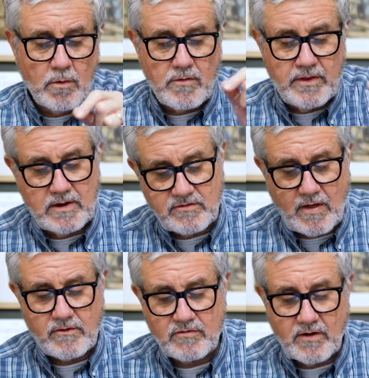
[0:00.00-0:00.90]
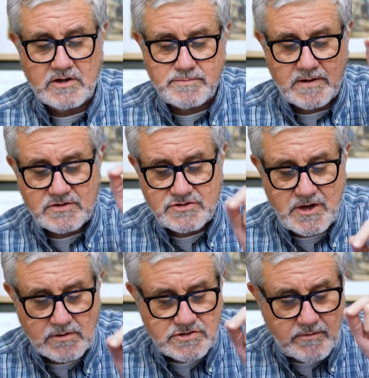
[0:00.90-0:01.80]
more than his other sons because
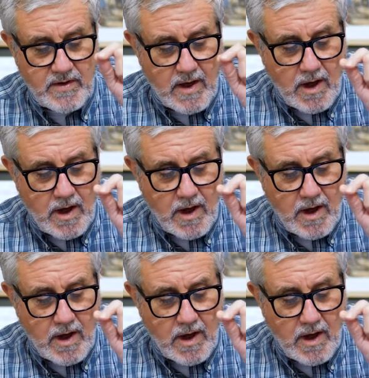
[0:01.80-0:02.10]
Joseph